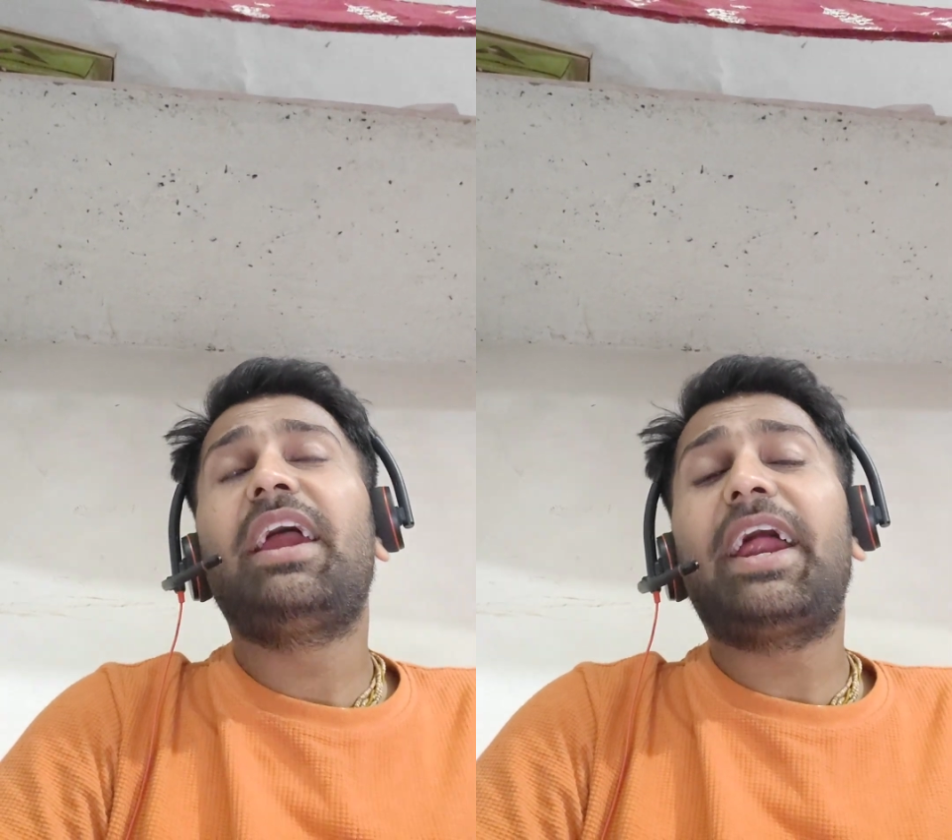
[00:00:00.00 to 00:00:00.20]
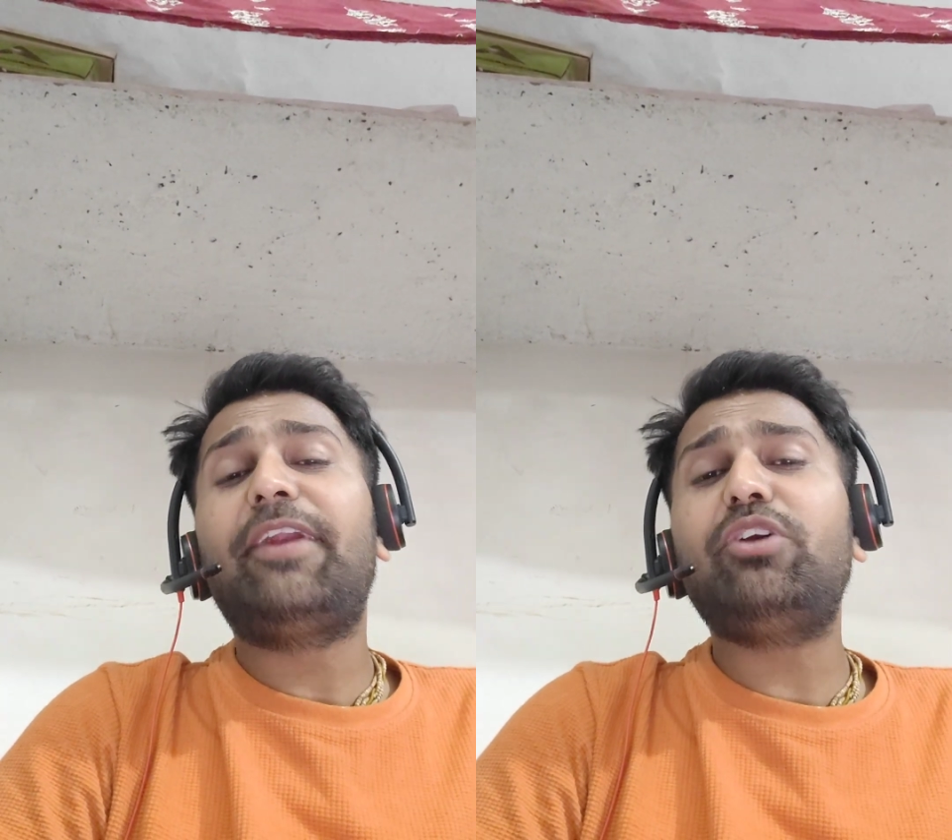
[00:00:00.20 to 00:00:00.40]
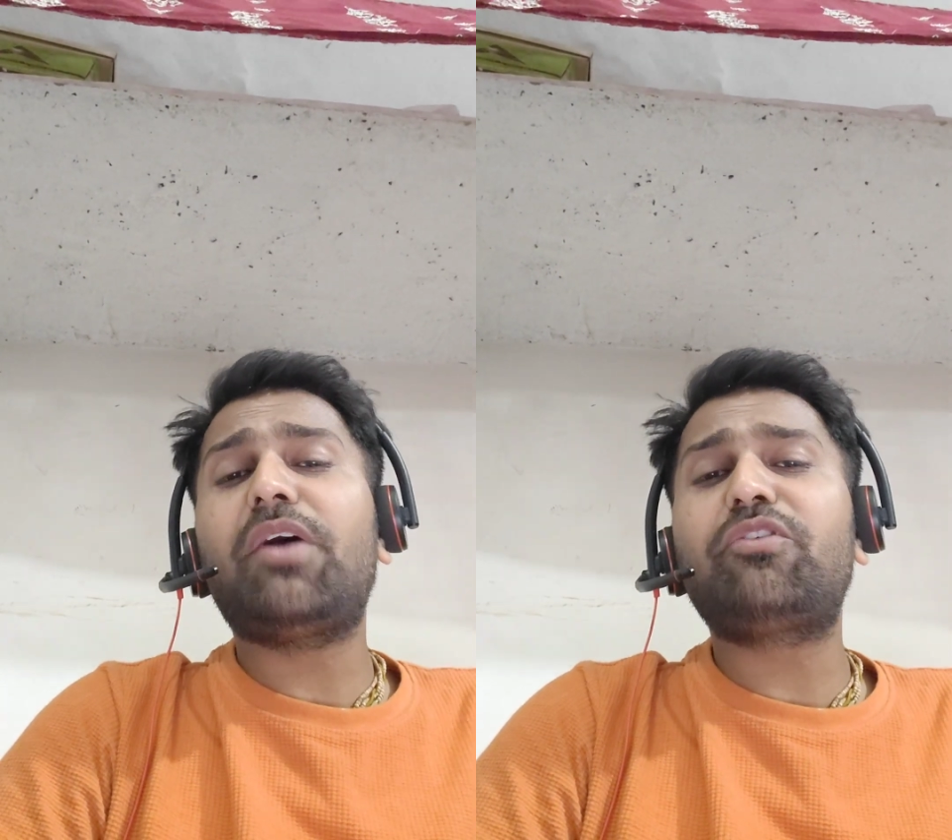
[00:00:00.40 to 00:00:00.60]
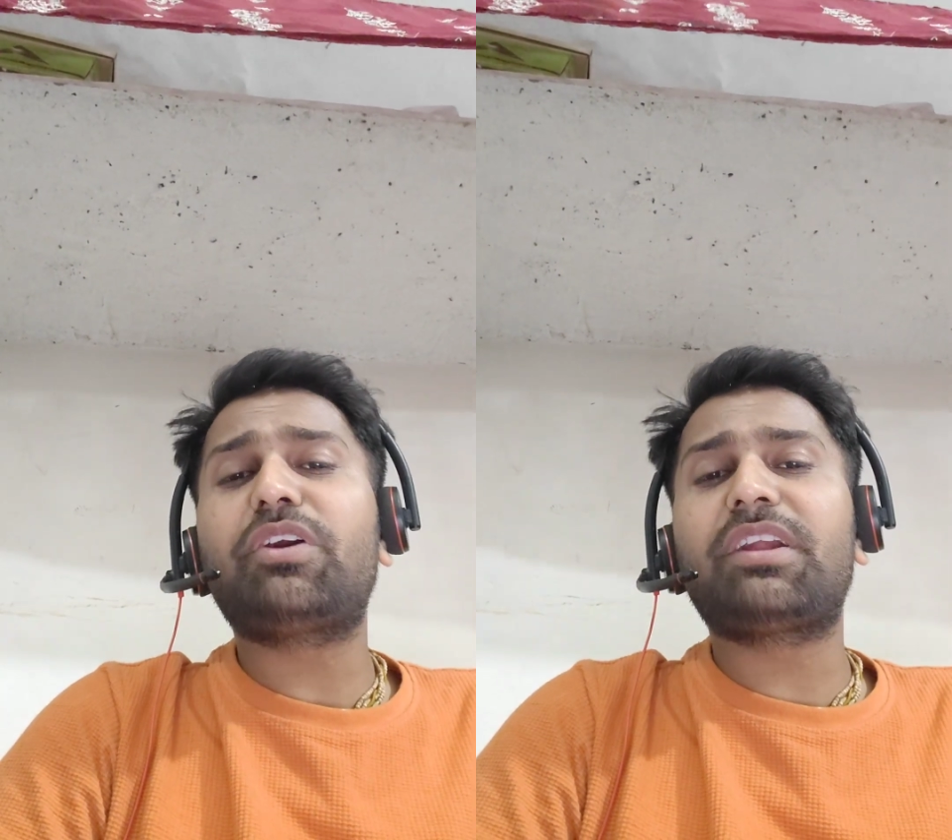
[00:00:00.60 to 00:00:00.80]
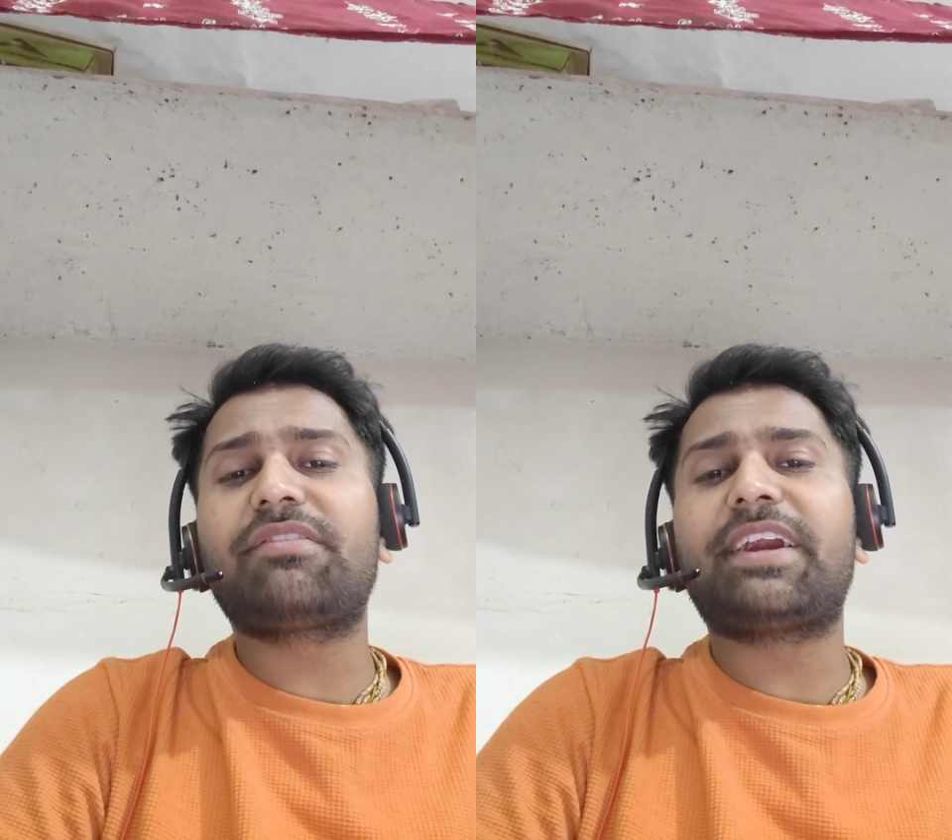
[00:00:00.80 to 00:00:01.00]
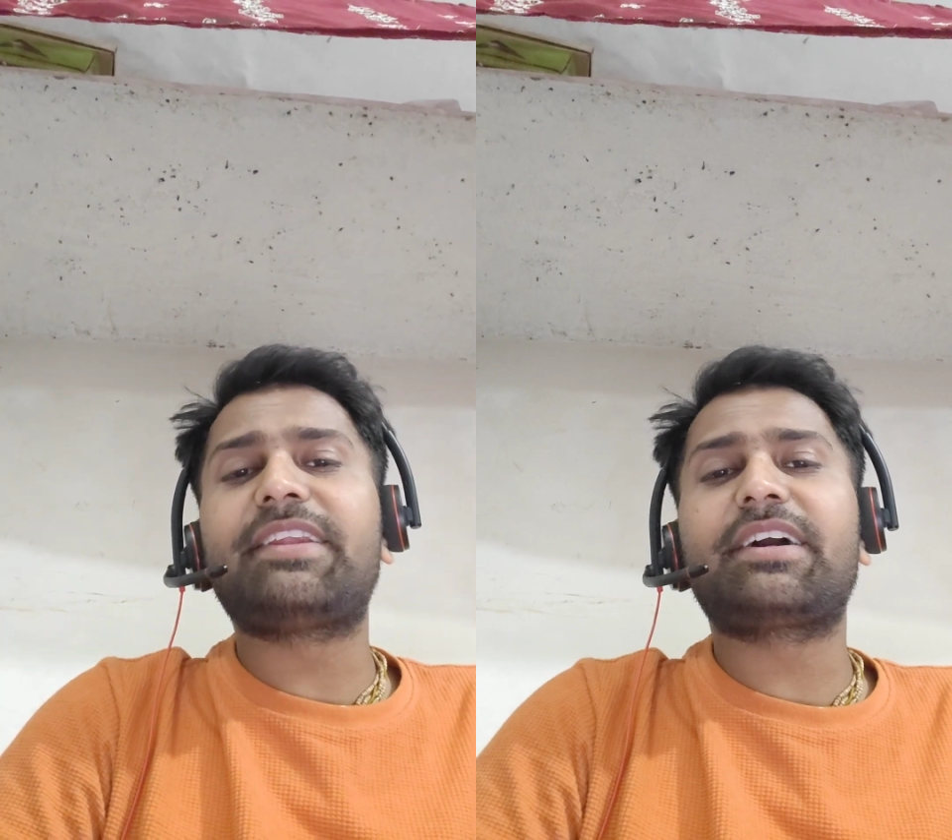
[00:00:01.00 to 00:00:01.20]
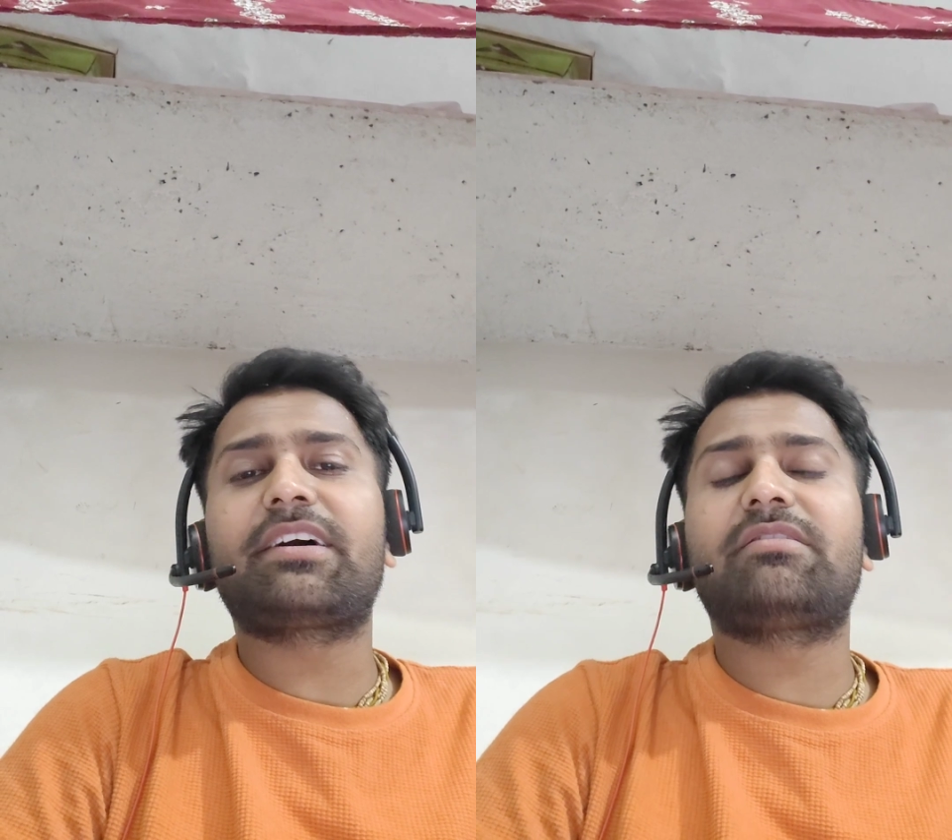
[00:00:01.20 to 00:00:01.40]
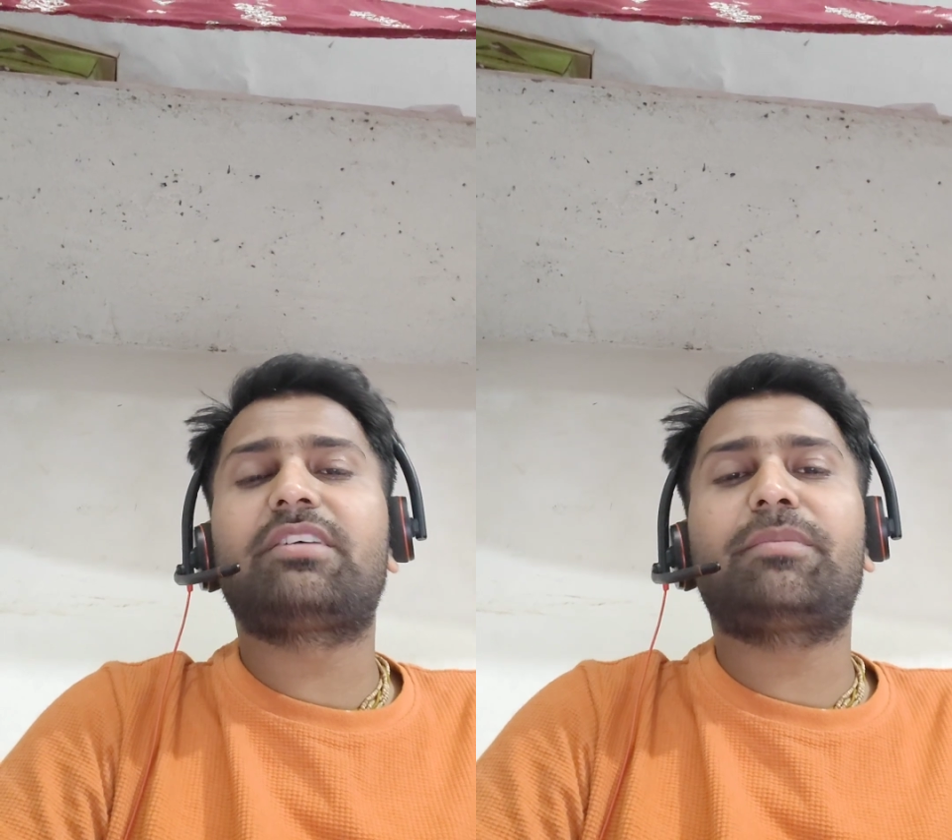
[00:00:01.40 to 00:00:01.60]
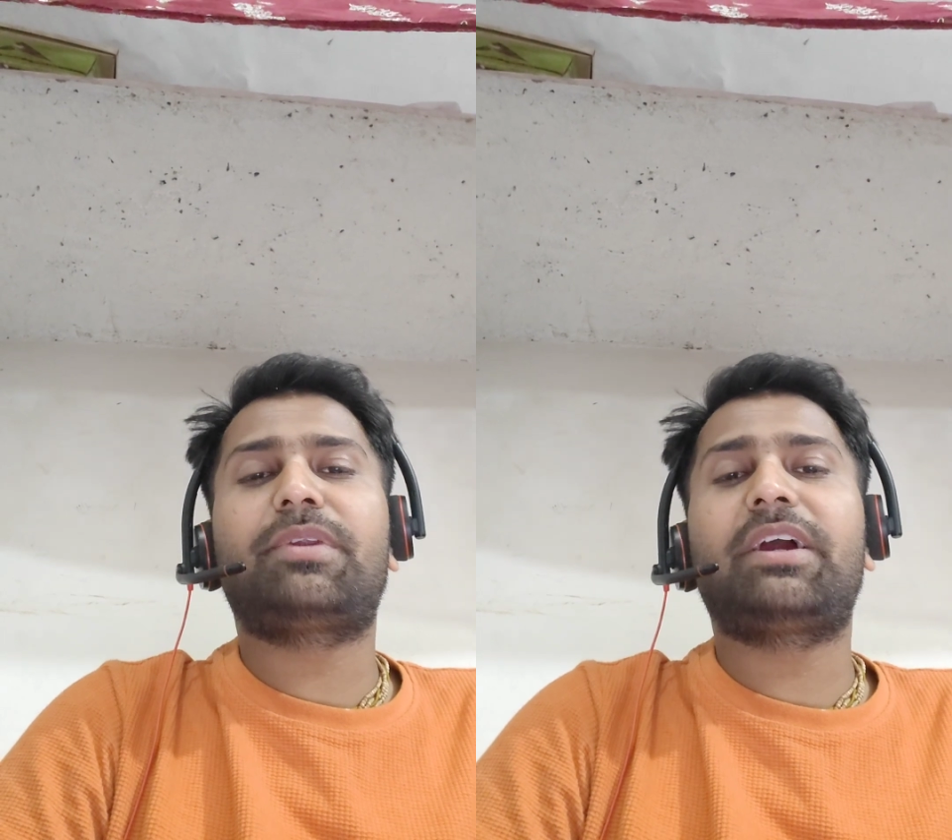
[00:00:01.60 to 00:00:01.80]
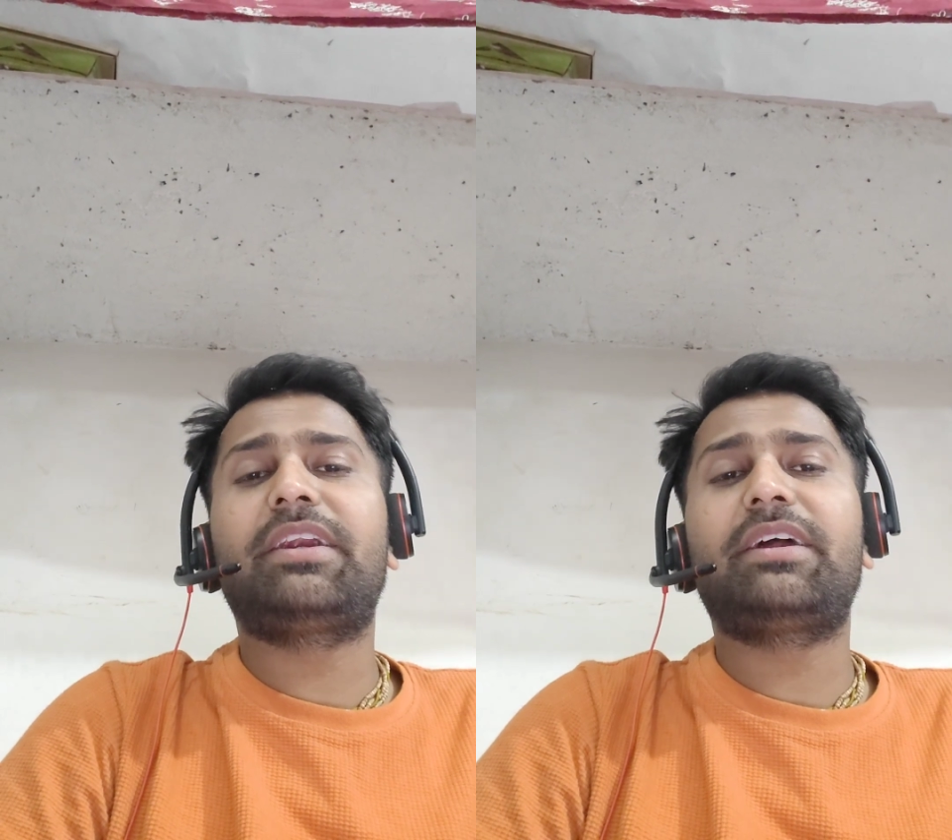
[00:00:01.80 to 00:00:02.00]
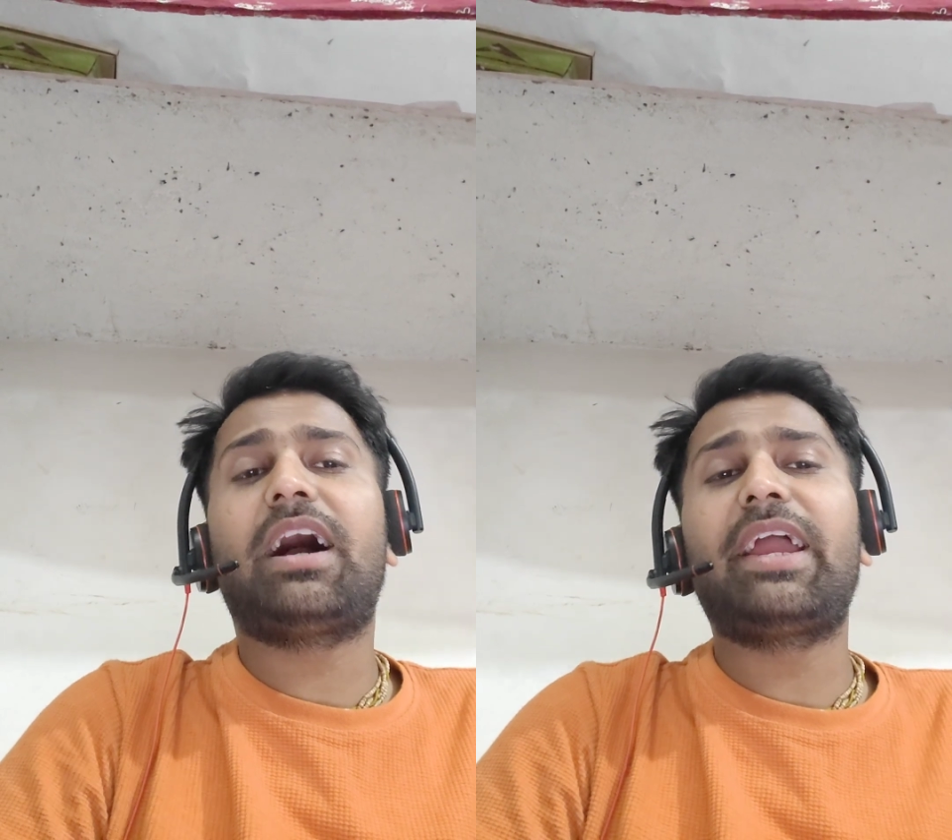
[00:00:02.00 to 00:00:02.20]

and you have to understand the concept, right?